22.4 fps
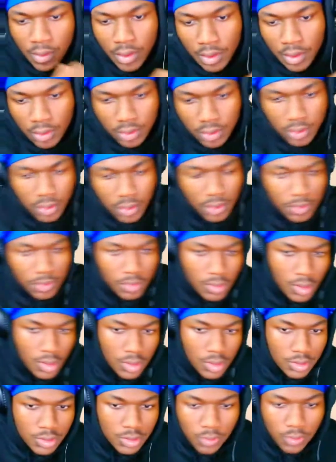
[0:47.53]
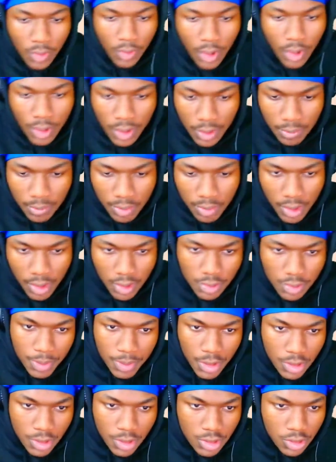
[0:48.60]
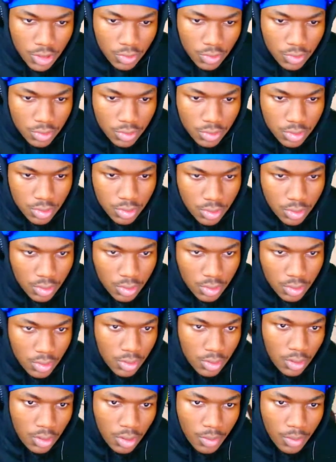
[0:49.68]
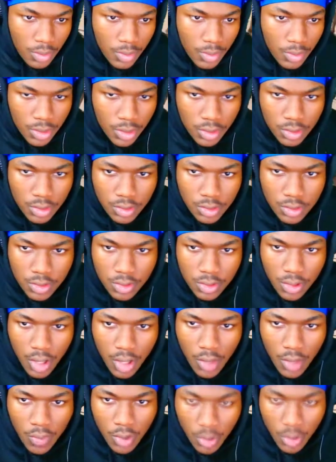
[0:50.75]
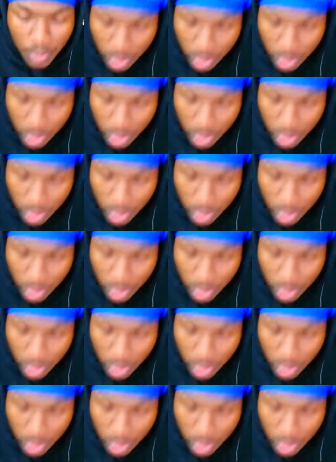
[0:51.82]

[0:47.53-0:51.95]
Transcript: otherwise, oh, look at just walking in bounds, pink shoes. And oh my goodness! Is trying Caldwell to get out